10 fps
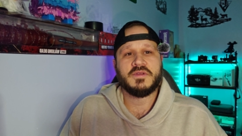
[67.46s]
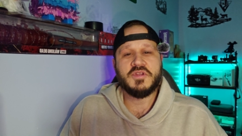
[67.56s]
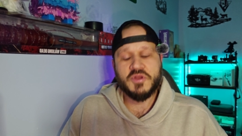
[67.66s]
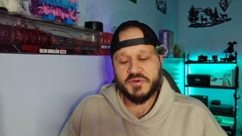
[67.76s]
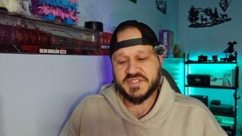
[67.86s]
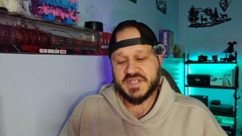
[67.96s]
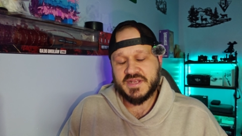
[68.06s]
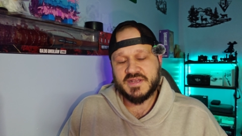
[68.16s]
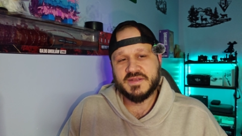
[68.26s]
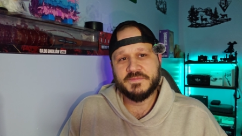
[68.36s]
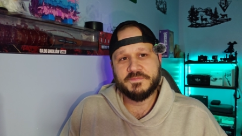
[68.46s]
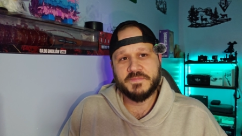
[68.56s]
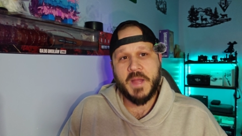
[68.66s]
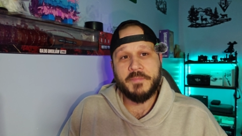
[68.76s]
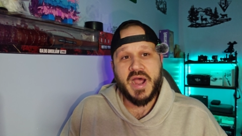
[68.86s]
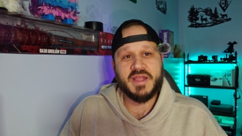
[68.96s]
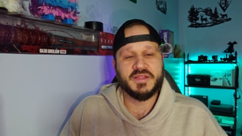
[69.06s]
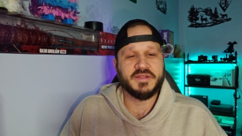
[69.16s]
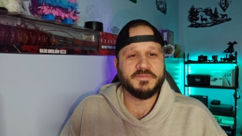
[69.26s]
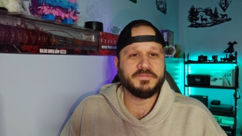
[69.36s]
You know, it's like a
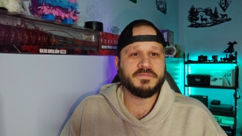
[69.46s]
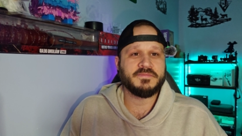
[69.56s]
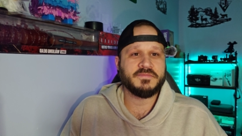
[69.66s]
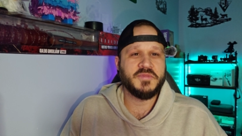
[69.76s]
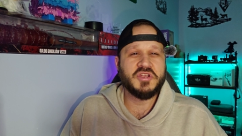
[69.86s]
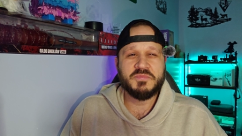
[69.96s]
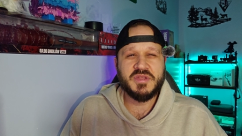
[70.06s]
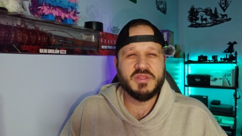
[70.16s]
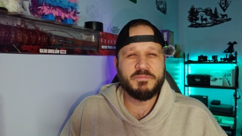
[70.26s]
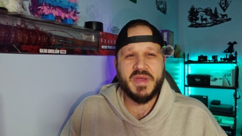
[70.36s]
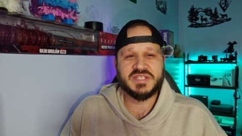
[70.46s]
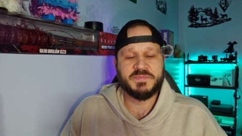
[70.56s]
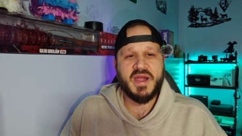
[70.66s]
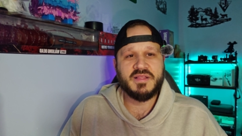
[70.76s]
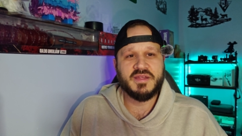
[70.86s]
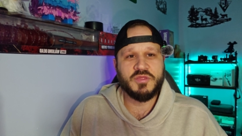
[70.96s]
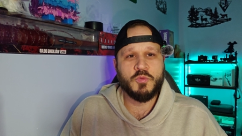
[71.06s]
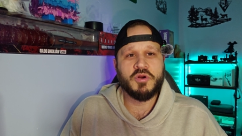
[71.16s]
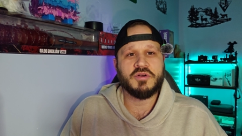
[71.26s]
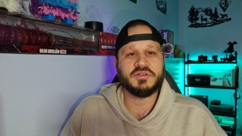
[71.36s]
pilot. You can be the best pilot in the
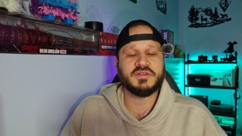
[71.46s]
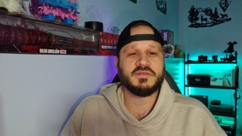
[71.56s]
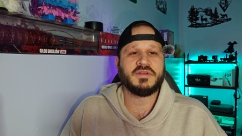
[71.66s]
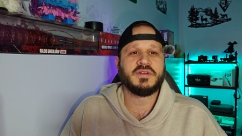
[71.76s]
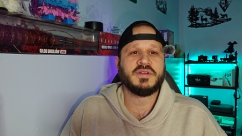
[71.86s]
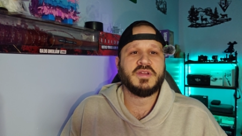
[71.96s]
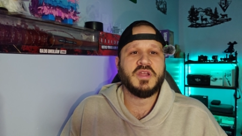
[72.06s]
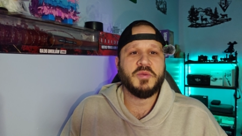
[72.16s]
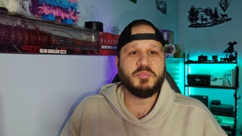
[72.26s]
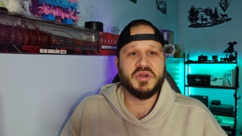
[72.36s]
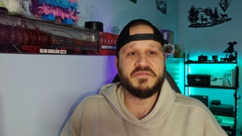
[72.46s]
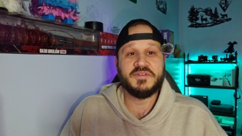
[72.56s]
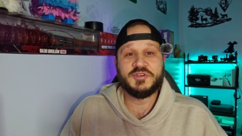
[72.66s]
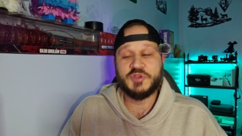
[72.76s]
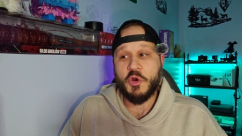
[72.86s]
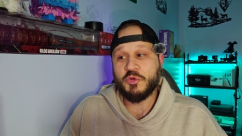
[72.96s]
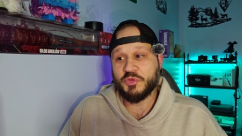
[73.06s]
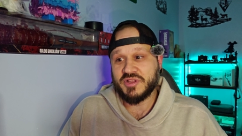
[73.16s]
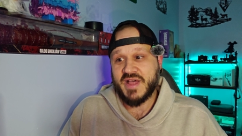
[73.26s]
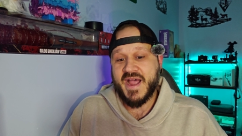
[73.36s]
world, but if you don't
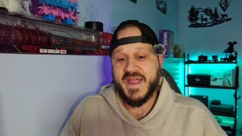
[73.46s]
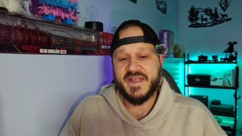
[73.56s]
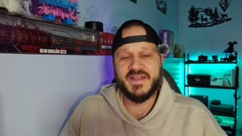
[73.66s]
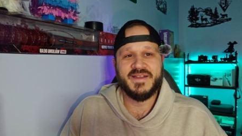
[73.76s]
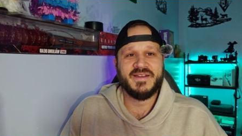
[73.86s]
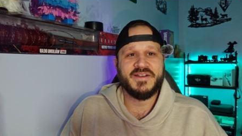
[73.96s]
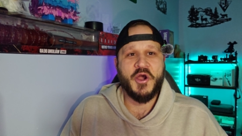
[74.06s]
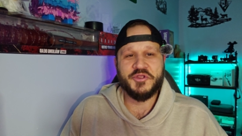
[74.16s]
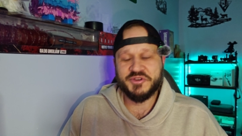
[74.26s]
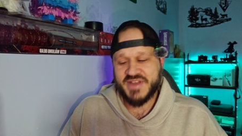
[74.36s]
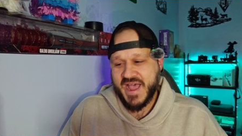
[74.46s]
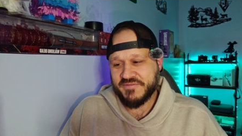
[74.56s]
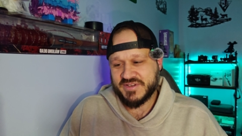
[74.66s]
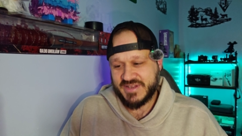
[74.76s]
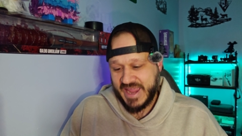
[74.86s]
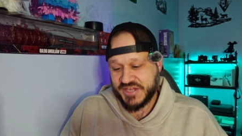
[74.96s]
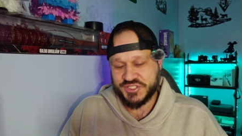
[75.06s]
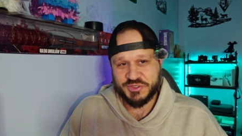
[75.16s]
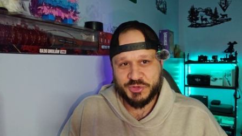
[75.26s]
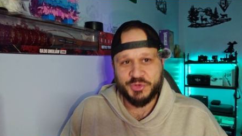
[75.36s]
rely on your
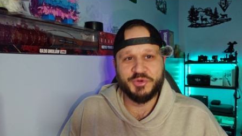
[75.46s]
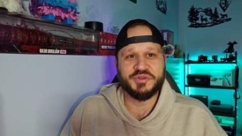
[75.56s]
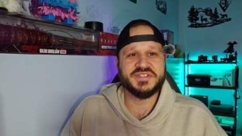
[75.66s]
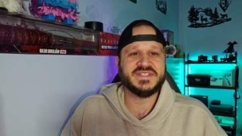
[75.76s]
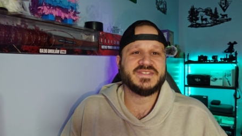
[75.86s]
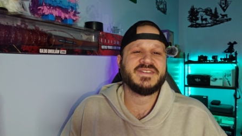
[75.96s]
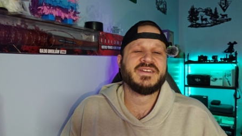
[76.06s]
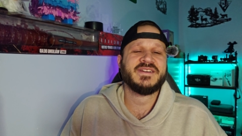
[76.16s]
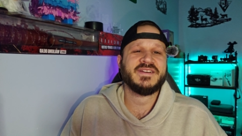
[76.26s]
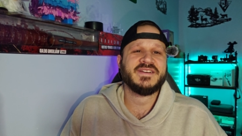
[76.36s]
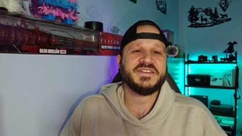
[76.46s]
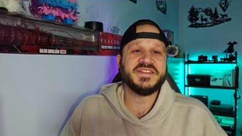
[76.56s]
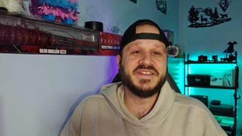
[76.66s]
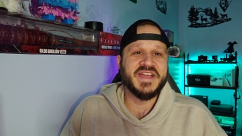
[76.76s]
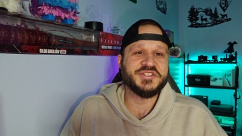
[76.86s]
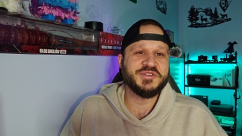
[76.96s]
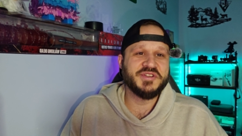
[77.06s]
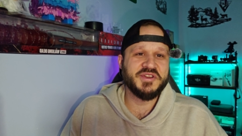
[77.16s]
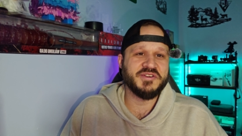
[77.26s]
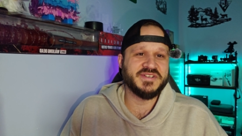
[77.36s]
navigation tools to get you
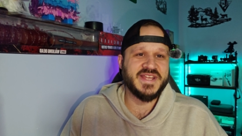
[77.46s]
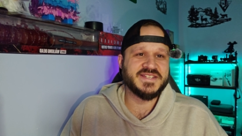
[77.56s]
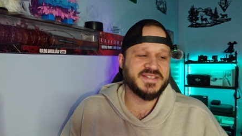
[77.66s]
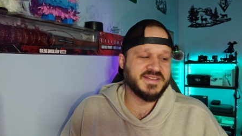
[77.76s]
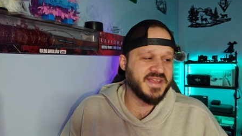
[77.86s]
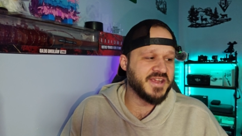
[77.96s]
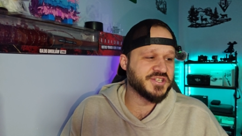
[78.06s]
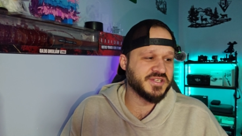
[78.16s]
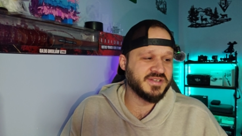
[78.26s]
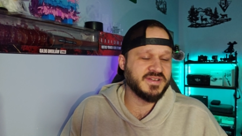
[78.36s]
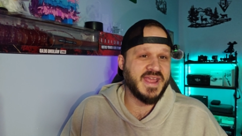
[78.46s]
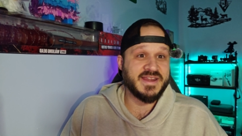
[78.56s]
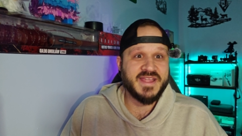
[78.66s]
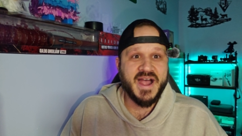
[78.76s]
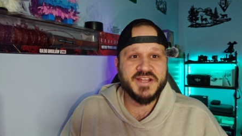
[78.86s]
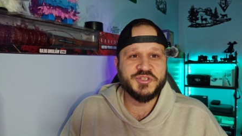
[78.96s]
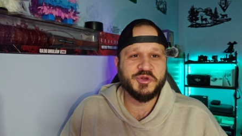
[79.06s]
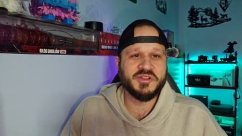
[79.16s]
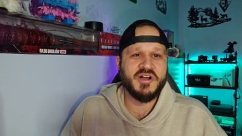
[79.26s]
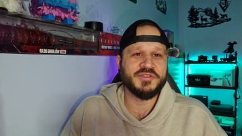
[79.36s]
to your destination and guide you
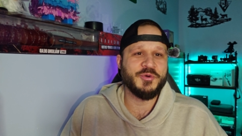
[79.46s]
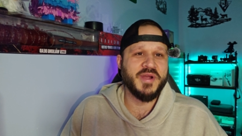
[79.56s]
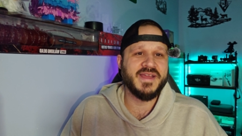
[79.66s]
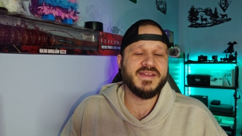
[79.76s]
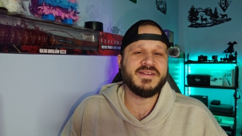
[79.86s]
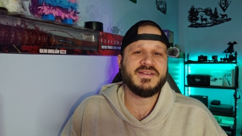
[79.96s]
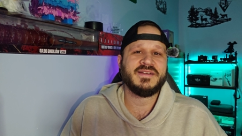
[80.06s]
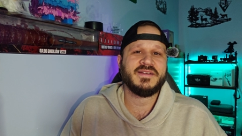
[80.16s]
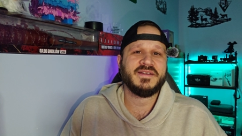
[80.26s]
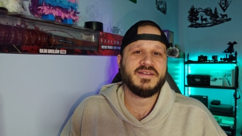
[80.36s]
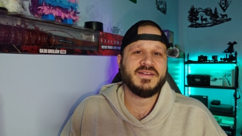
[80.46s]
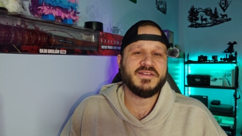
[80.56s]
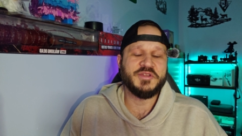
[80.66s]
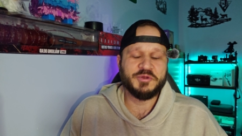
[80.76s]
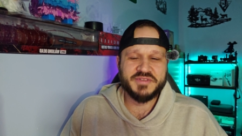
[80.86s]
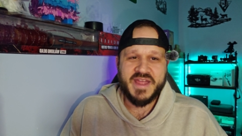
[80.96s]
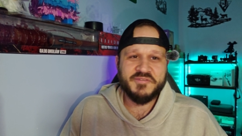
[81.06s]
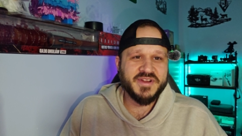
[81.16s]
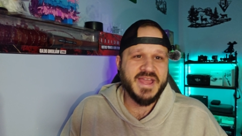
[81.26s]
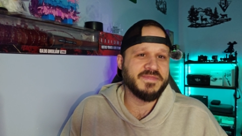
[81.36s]
along the way, you'll
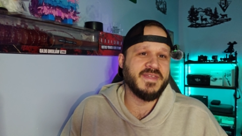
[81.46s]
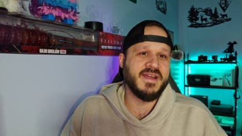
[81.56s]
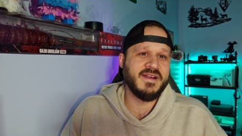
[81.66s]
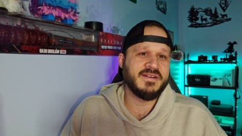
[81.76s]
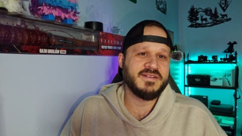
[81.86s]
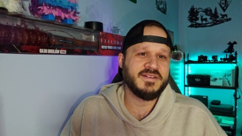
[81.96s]
never get there,